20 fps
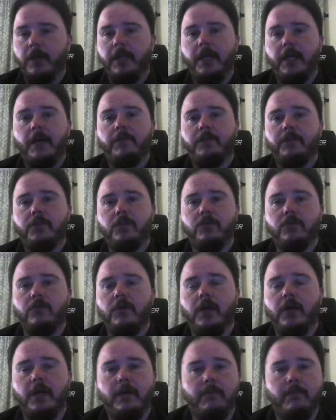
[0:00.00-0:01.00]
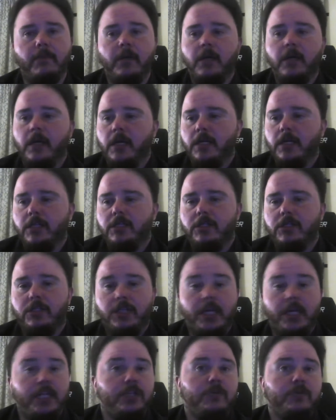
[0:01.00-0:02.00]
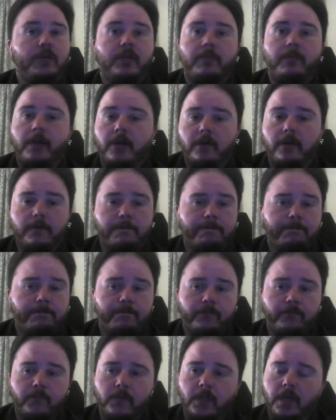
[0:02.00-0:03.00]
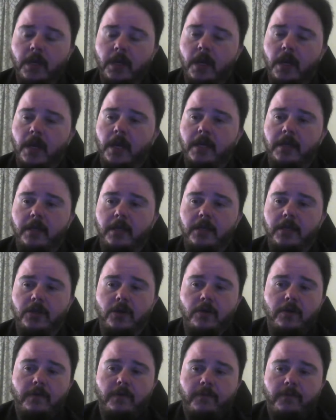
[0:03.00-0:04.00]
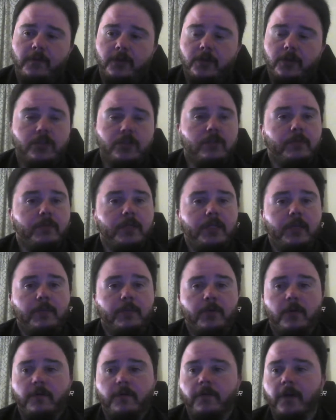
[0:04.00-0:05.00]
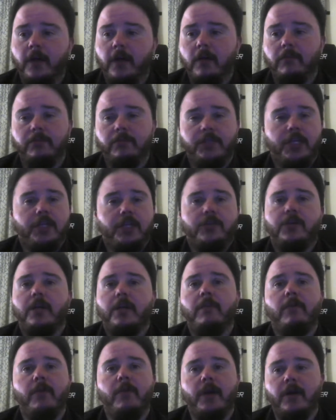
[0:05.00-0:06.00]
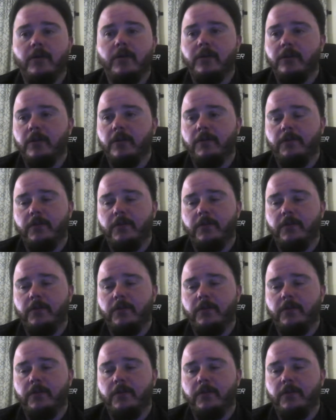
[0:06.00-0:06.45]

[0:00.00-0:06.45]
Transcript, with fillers: You might have to um, change your email and you know, if your social media profile, change your name around.